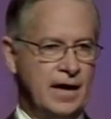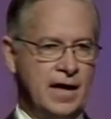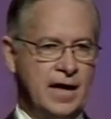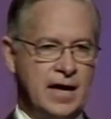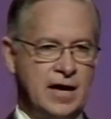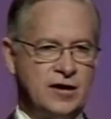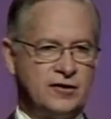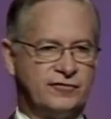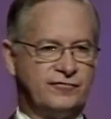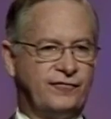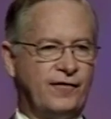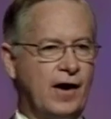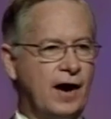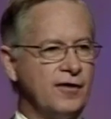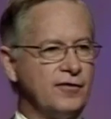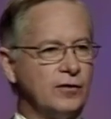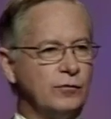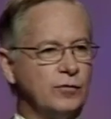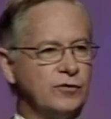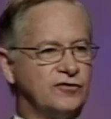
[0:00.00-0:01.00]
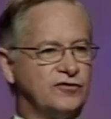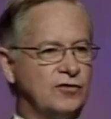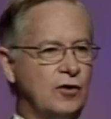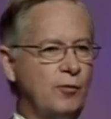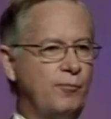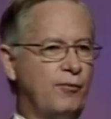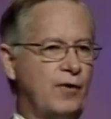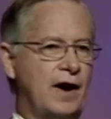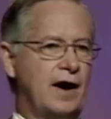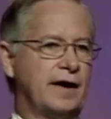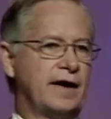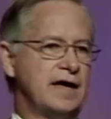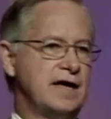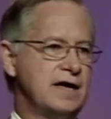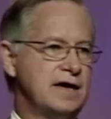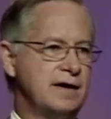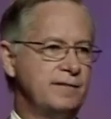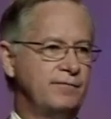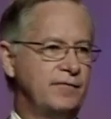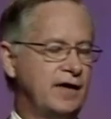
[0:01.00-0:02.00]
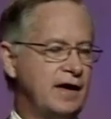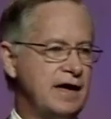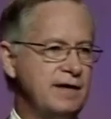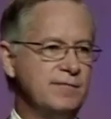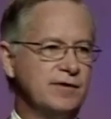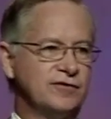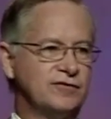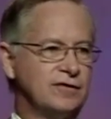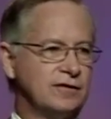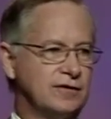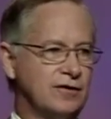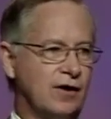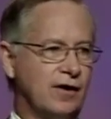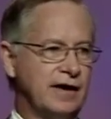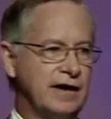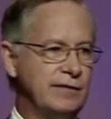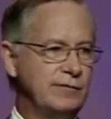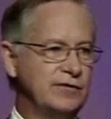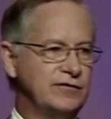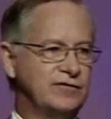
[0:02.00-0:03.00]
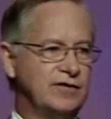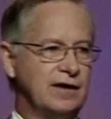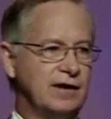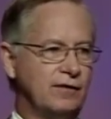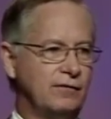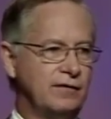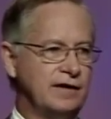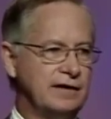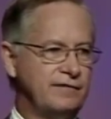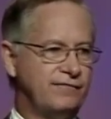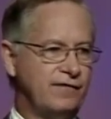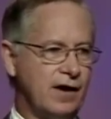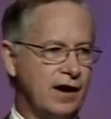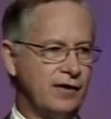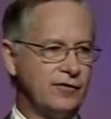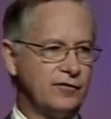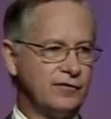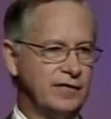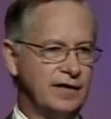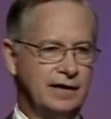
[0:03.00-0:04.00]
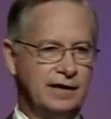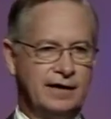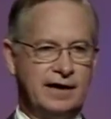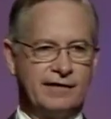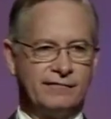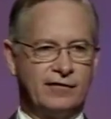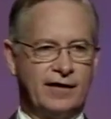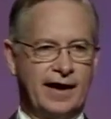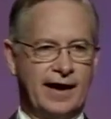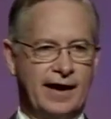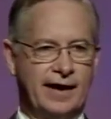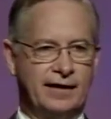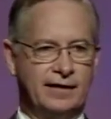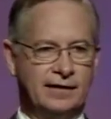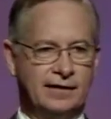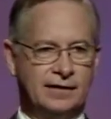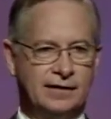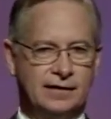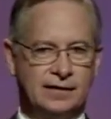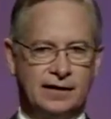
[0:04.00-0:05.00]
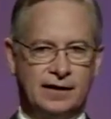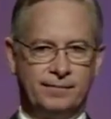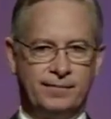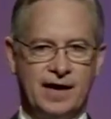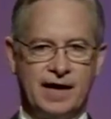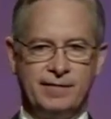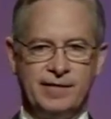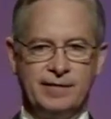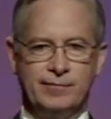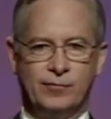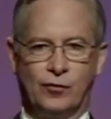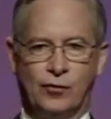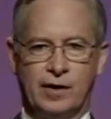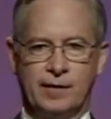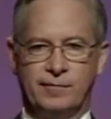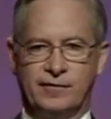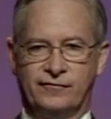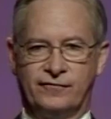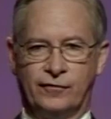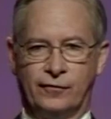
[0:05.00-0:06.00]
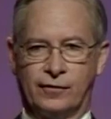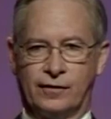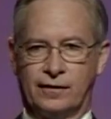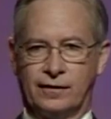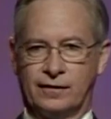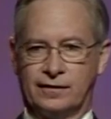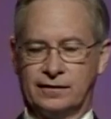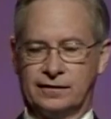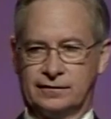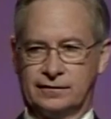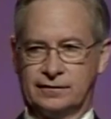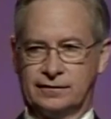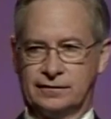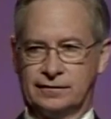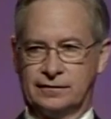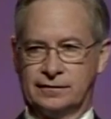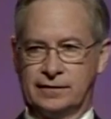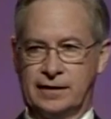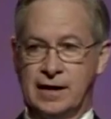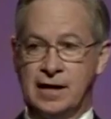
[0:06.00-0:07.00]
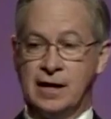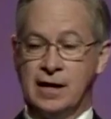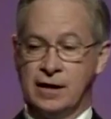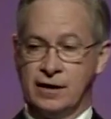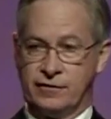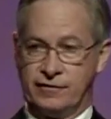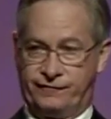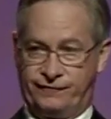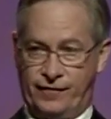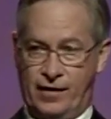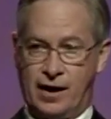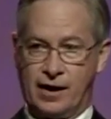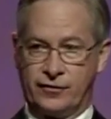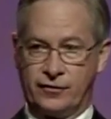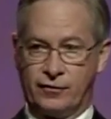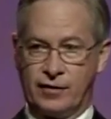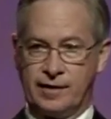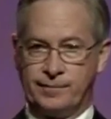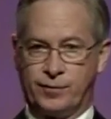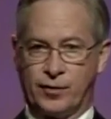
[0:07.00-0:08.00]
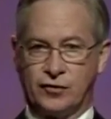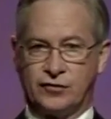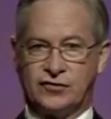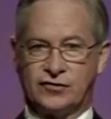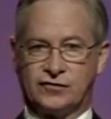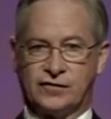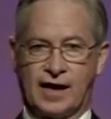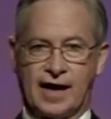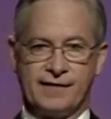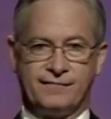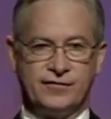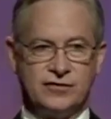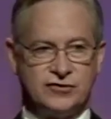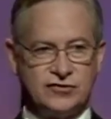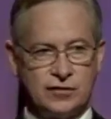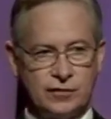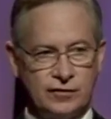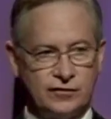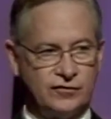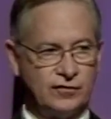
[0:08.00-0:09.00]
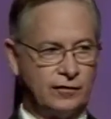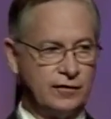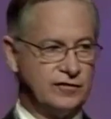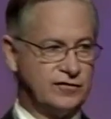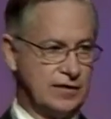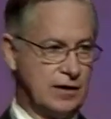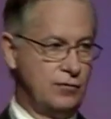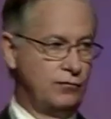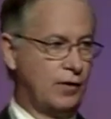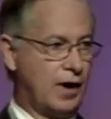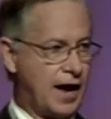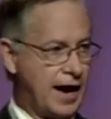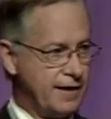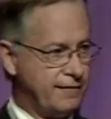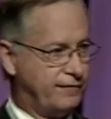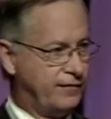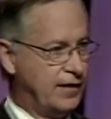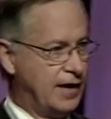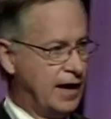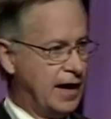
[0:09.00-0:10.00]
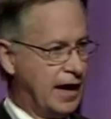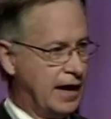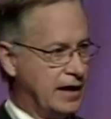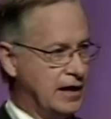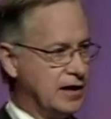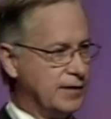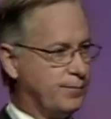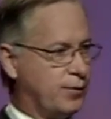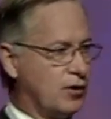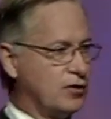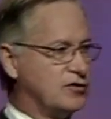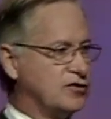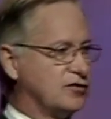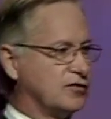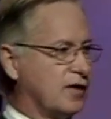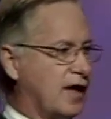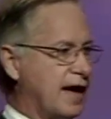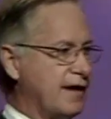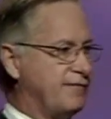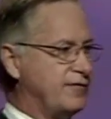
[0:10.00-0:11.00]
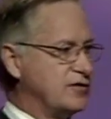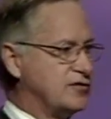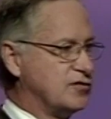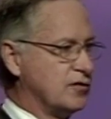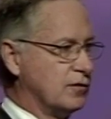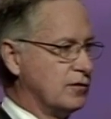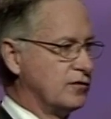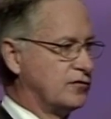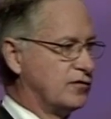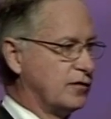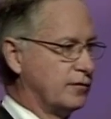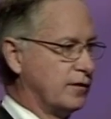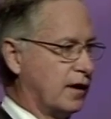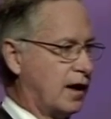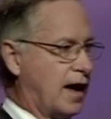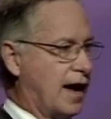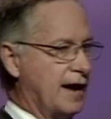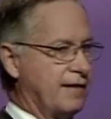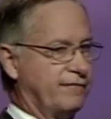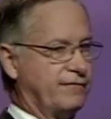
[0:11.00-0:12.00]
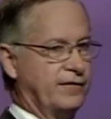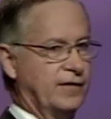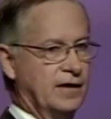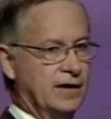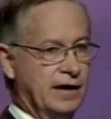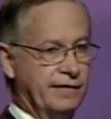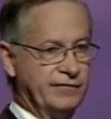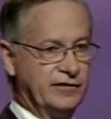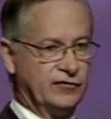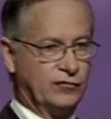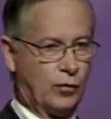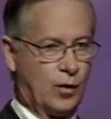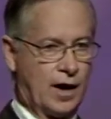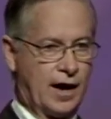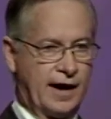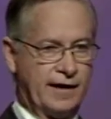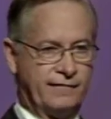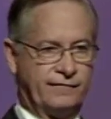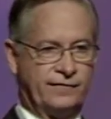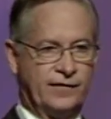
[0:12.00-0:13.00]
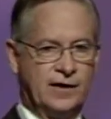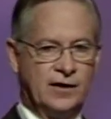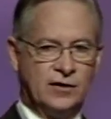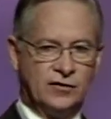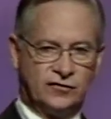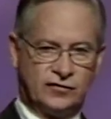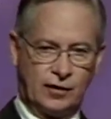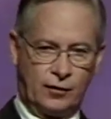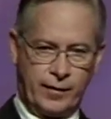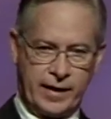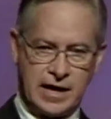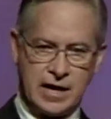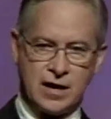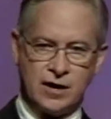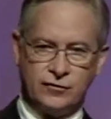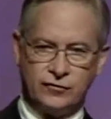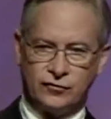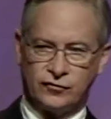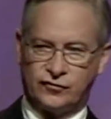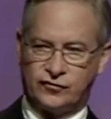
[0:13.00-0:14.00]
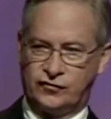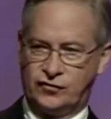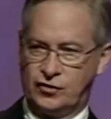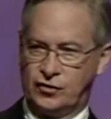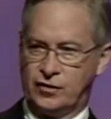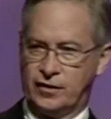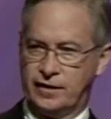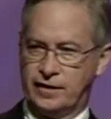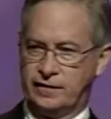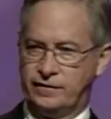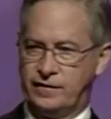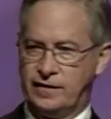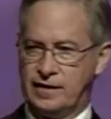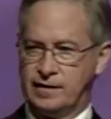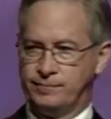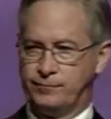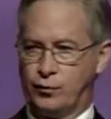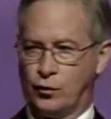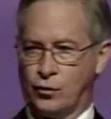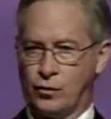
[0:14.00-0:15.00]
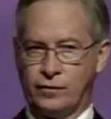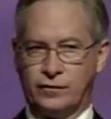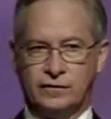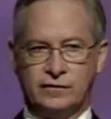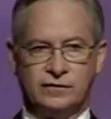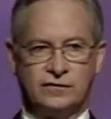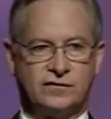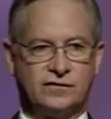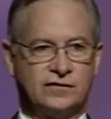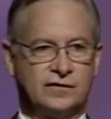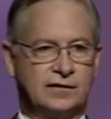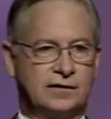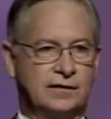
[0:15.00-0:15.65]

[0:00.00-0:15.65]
His father was so proud of him that he must have thought he was the only father that had ever had a baby boy before. The father had purchased life insurance on his own life, and he had purchased life insurance on the life of his wife, so he understood the importance